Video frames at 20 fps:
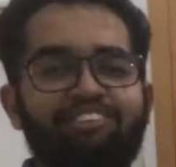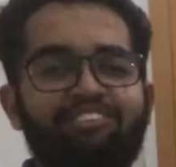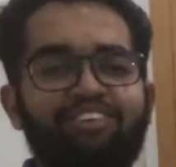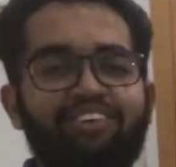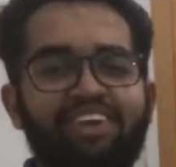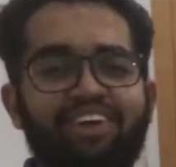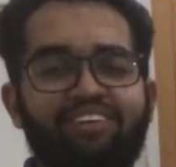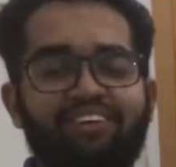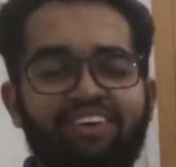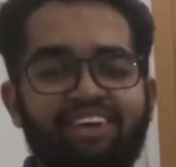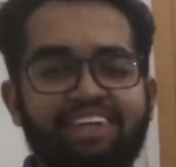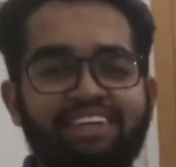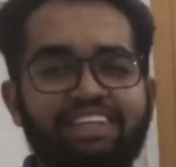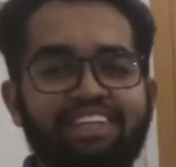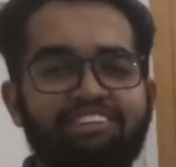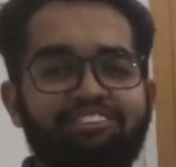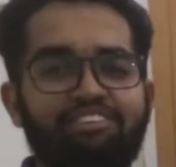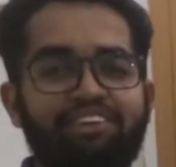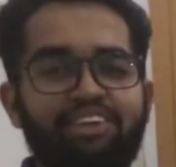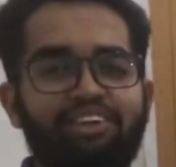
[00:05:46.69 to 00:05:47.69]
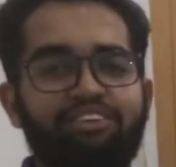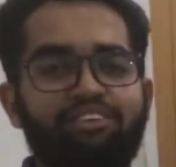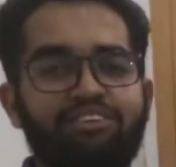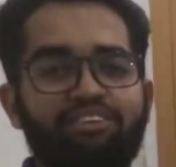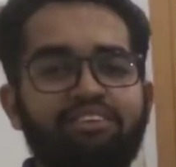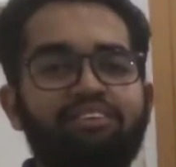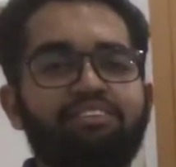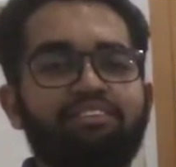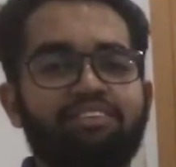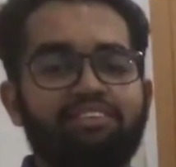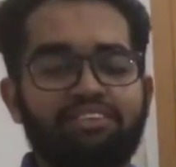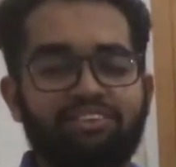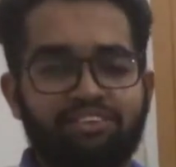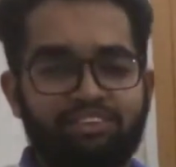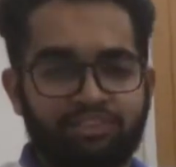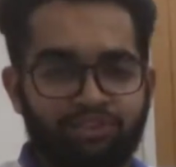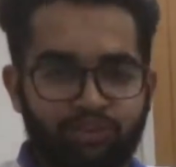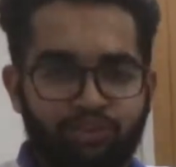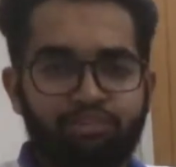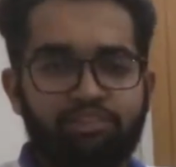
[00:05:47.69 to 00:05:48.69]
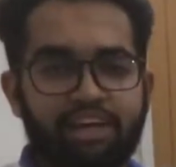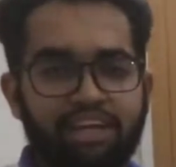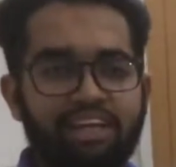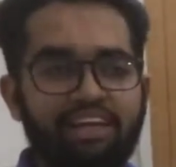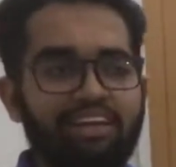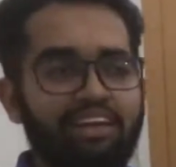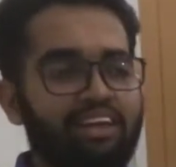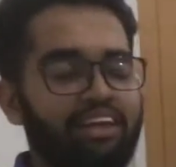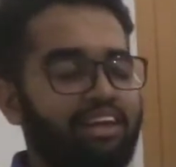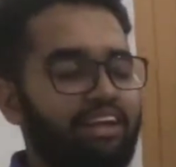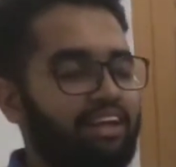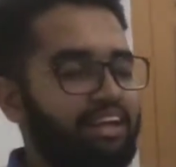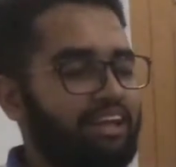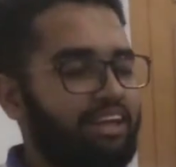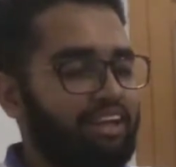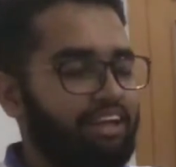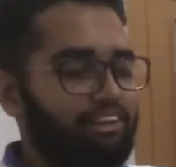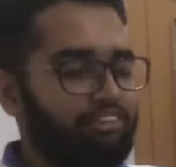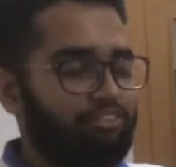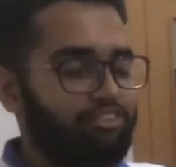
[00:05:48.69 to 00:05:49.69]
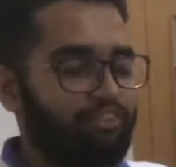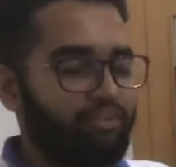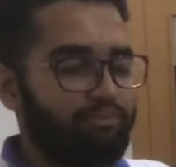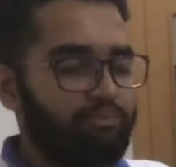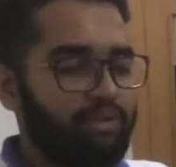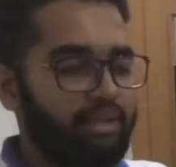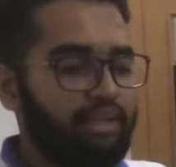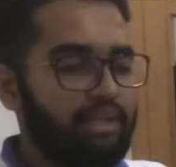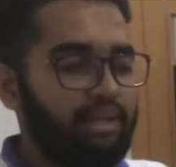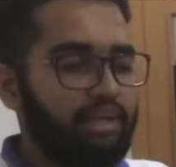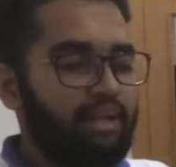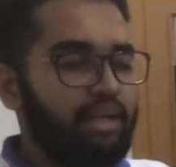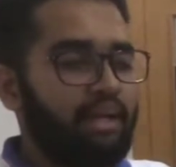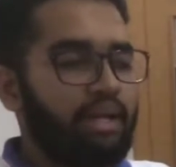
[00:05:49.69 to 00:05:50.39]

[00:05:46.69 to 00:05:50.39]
for recording this video too well for me.